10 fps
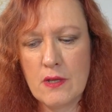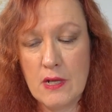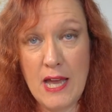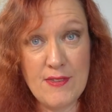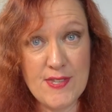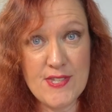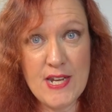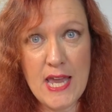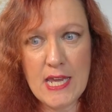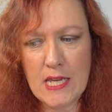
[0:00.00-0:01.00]
Like the
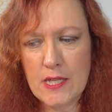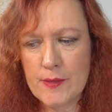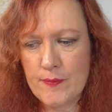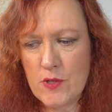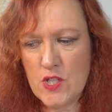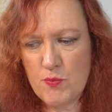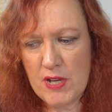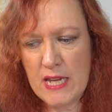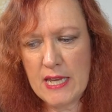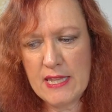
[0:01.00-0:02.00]
snake, she's
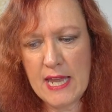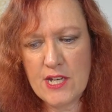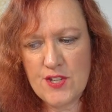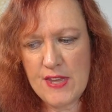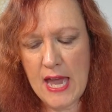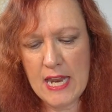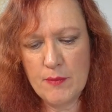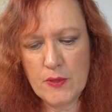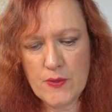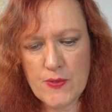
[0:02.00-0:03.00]
bringing in the energy of the
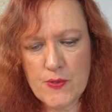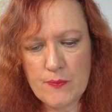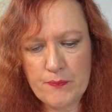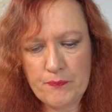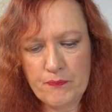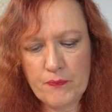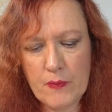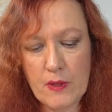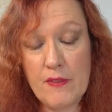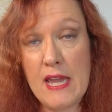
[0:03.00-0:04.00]
animals,
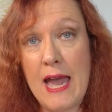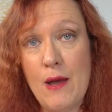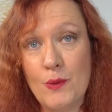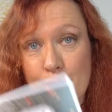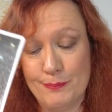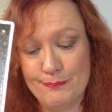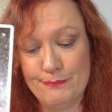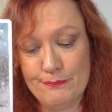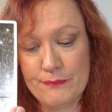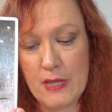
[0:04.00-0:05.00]
the owl.
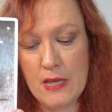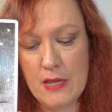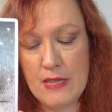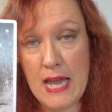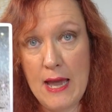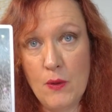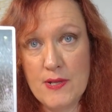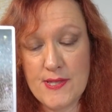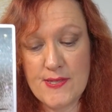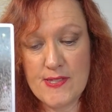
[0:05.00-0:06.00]
The owl
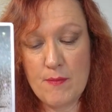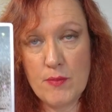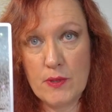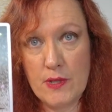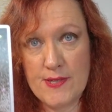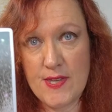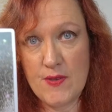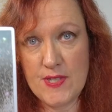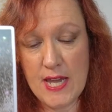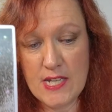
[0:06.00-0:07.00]
is a symbol
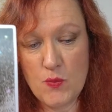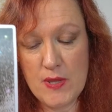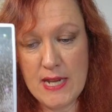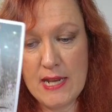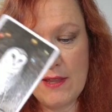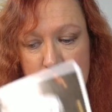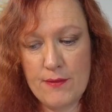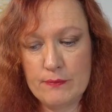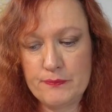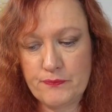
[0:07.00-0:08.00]
associated with Lilith.
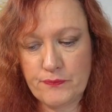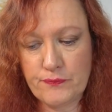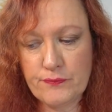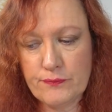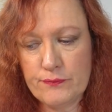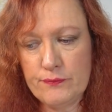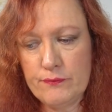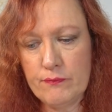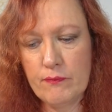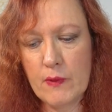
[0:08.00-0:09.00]

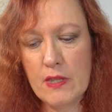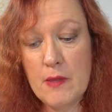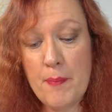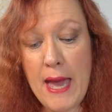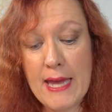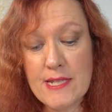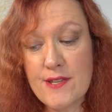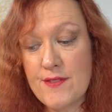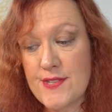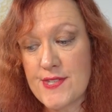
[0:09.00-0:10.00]
The
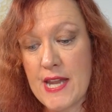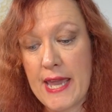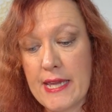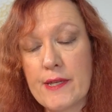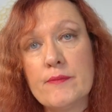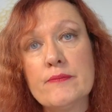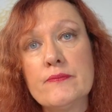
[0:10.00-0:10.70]
bat, the snake.